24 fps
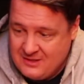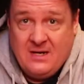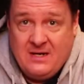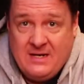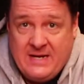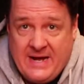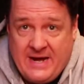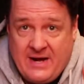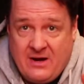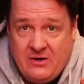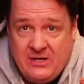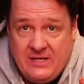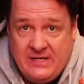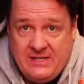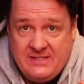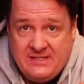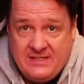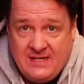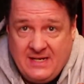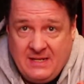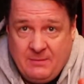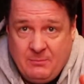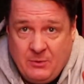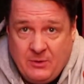Now, he
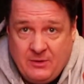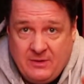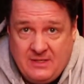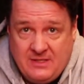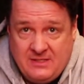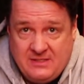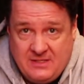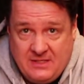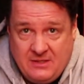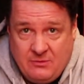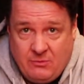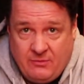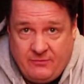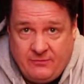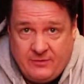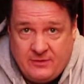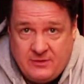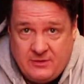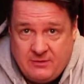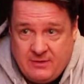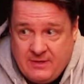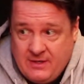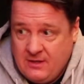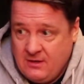said he put these in the
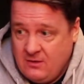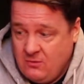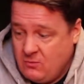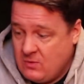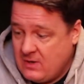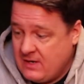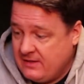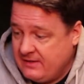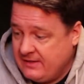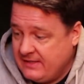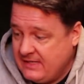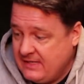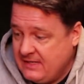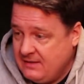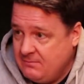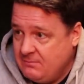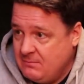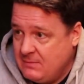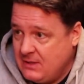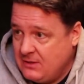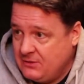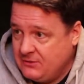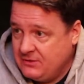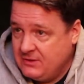refrigerator while he
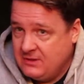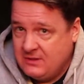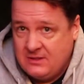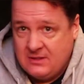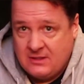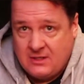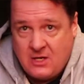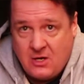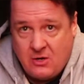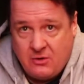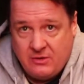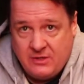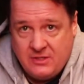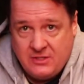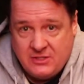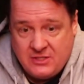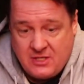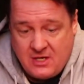melted the coating